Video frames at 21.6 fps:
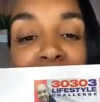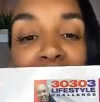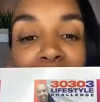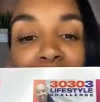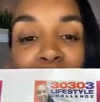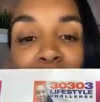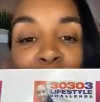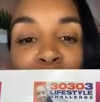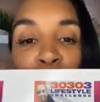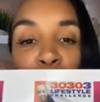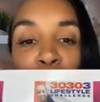
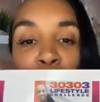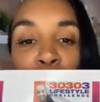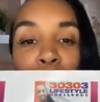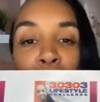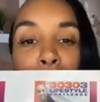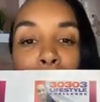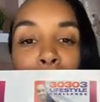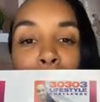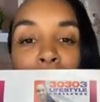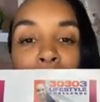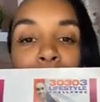There's no
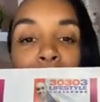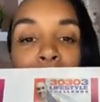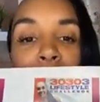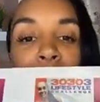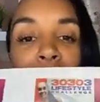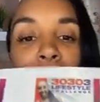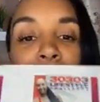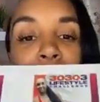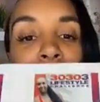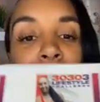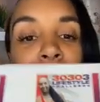
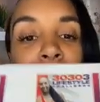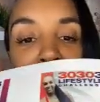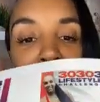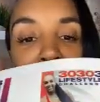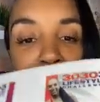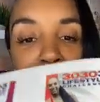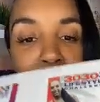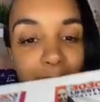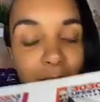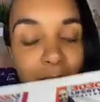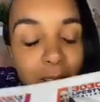number.
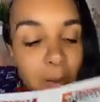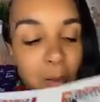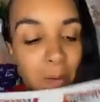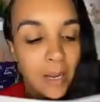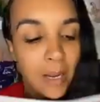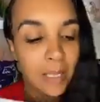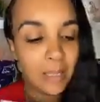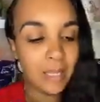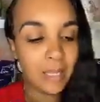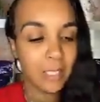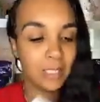There's no
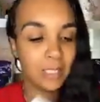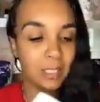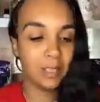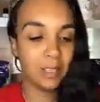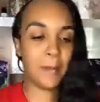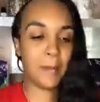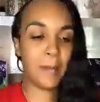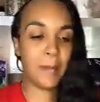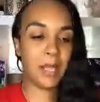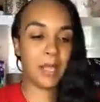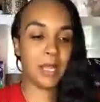nothing. So
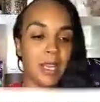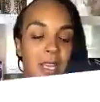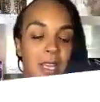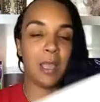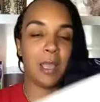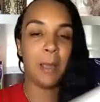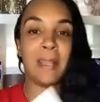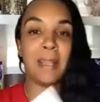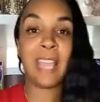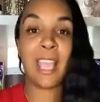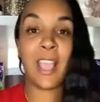they be
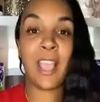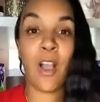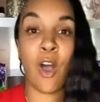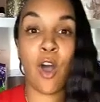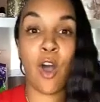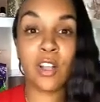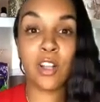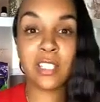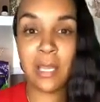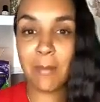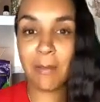looking, but they
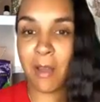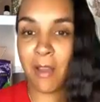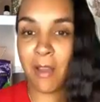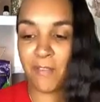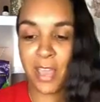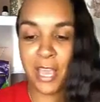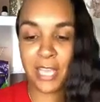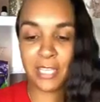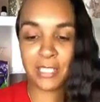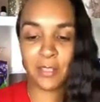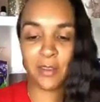all see my
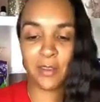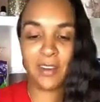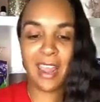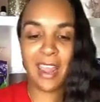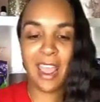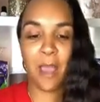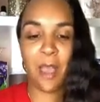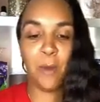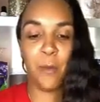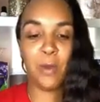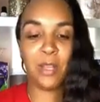face. So
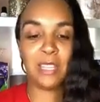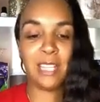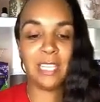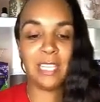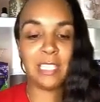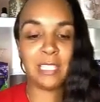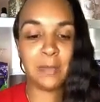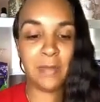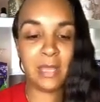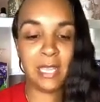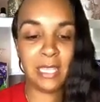now what
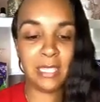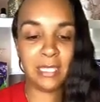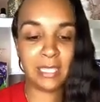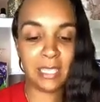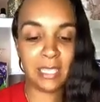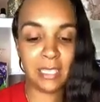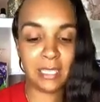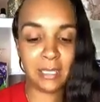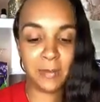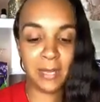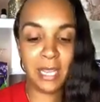this means
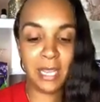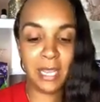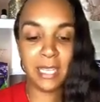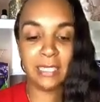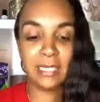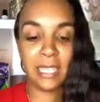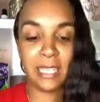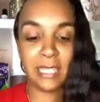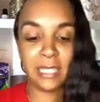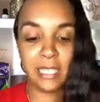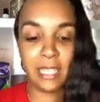is, because
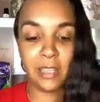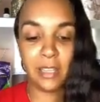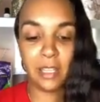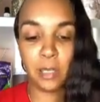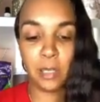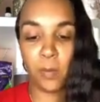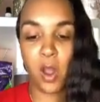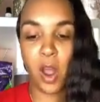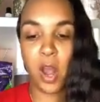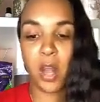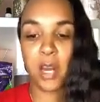they see these
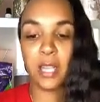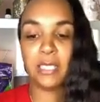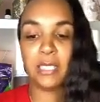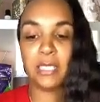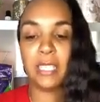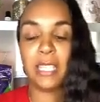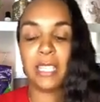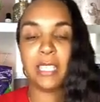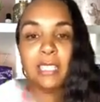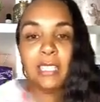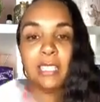products
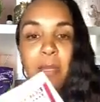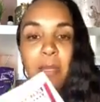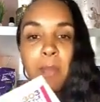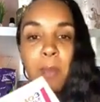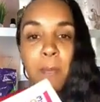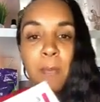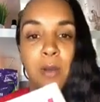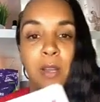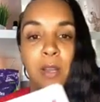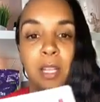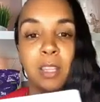and they see me
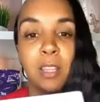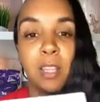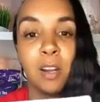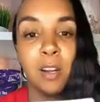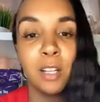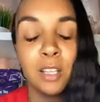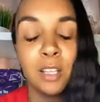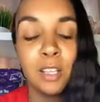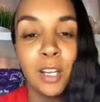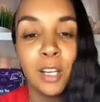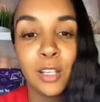putting
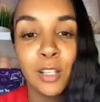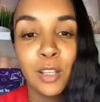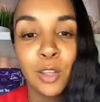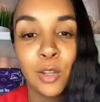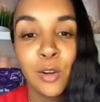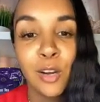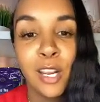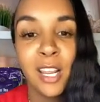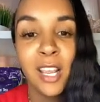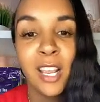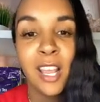
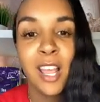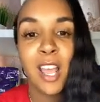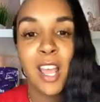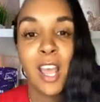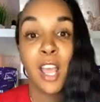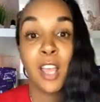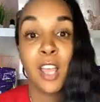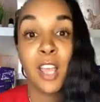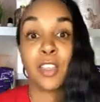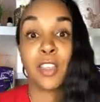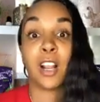3033,
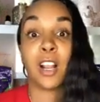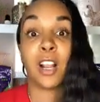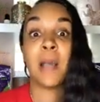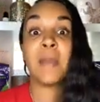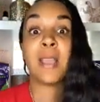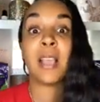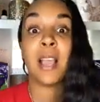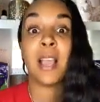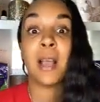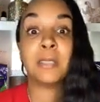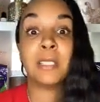they're
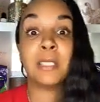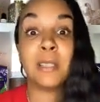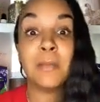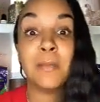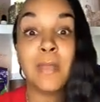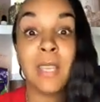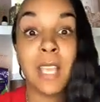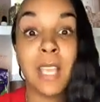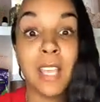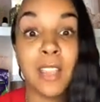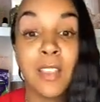coming up to
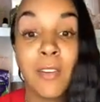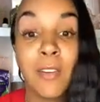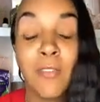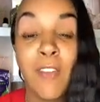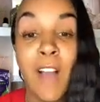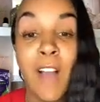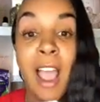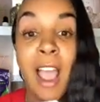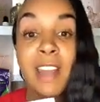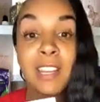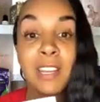me and they're
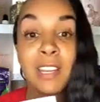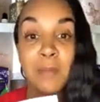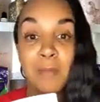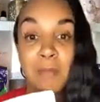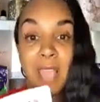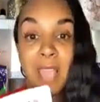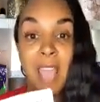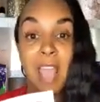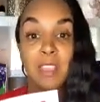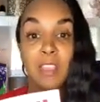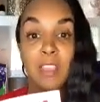finding
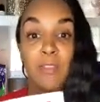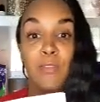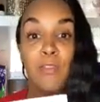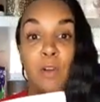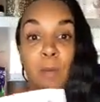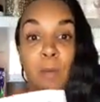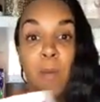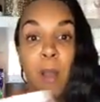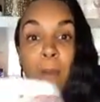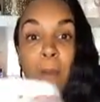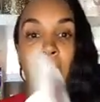me at the
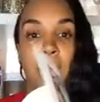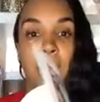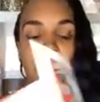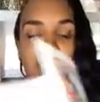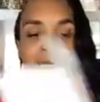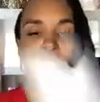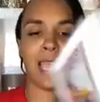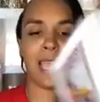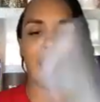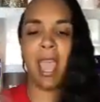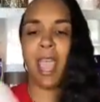football practice.
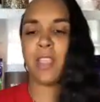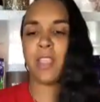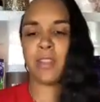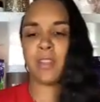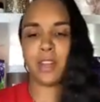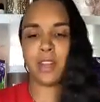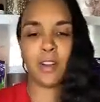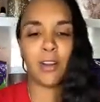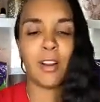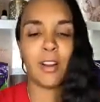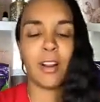Like, hey, you're
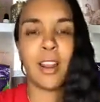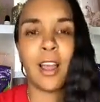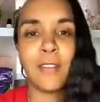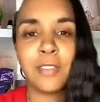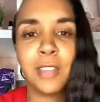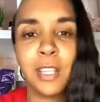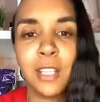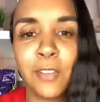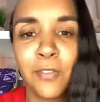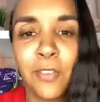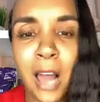the girl off
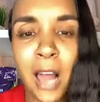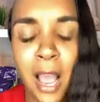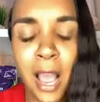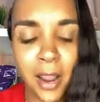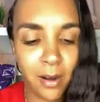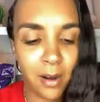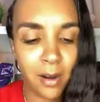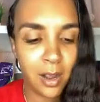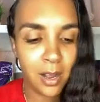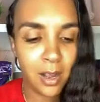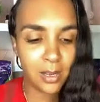this
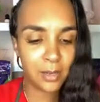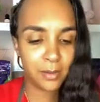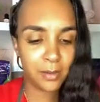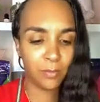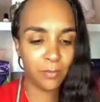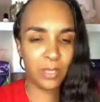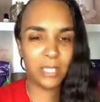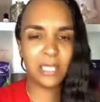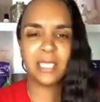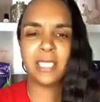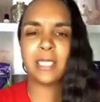flyer.
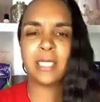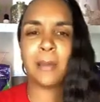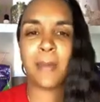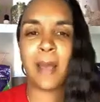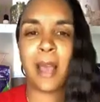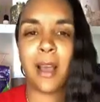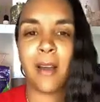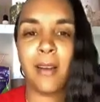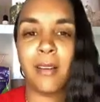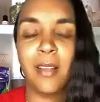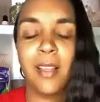What's this
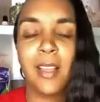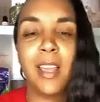about?